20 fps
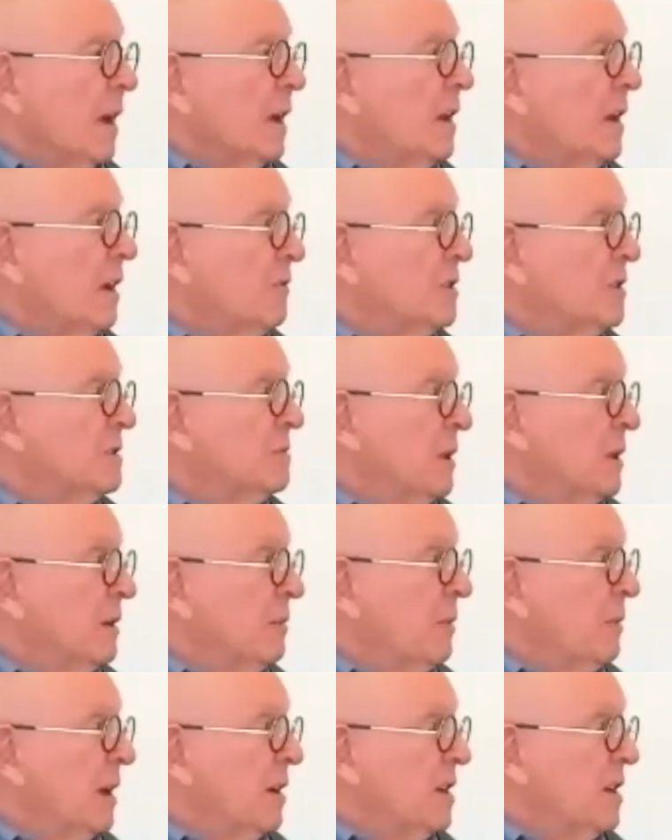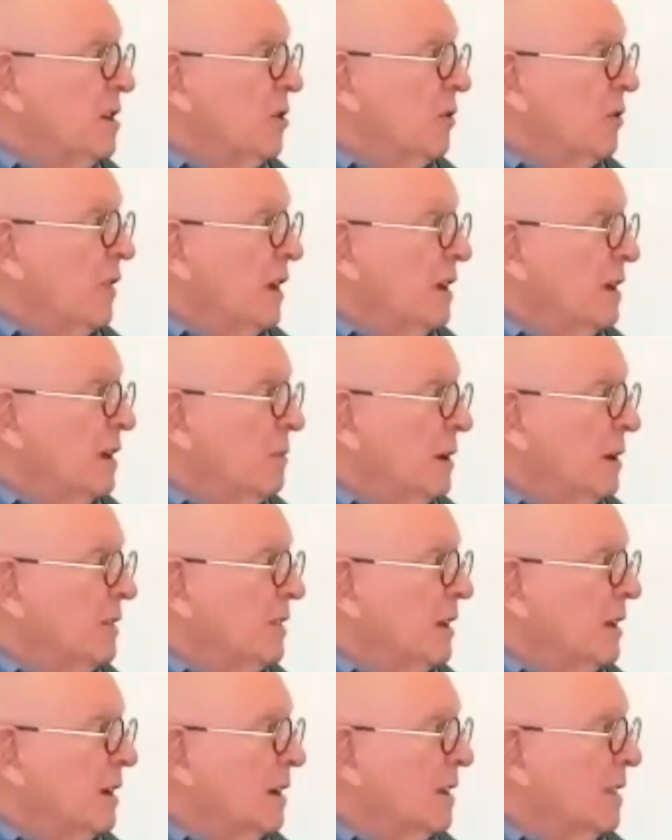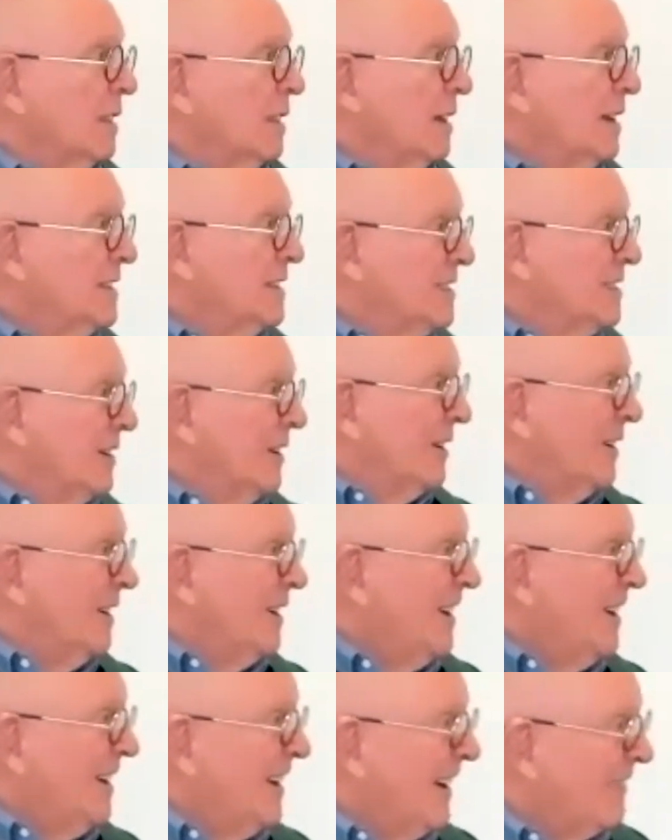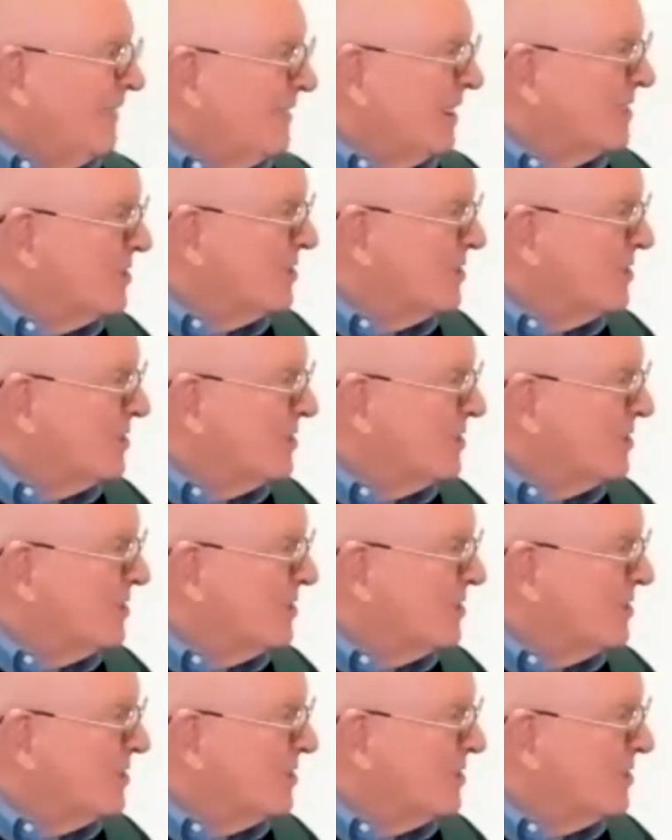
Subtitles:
I'd have to spend about a year thinking about that. I'm